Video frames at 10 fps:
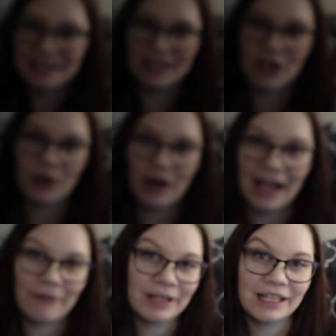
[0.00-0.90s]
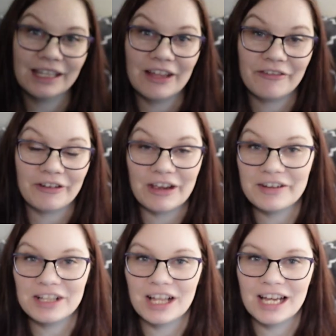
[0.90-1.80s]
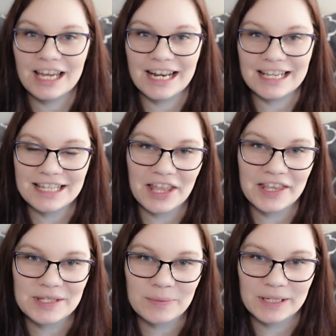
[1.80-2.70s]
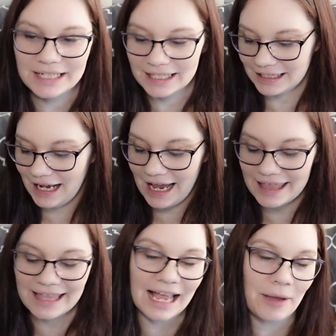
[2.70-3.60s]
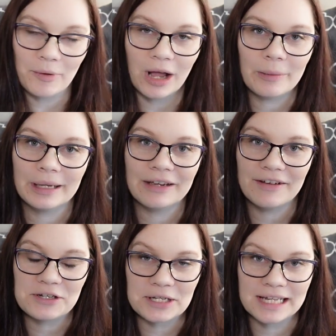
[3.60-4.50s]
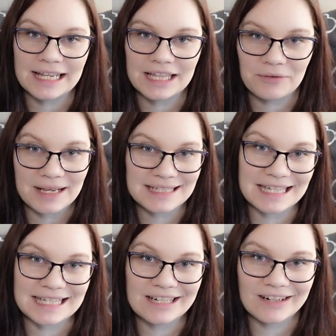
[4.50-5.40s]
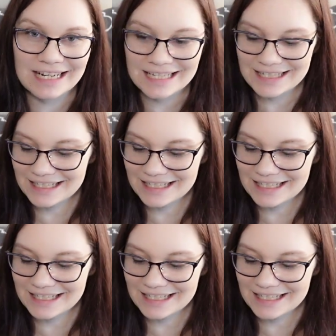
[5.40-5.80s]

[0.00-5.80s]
So I really love Ravenclaw and I saw this one and I think I'm probably eventually going to get the rest of the series.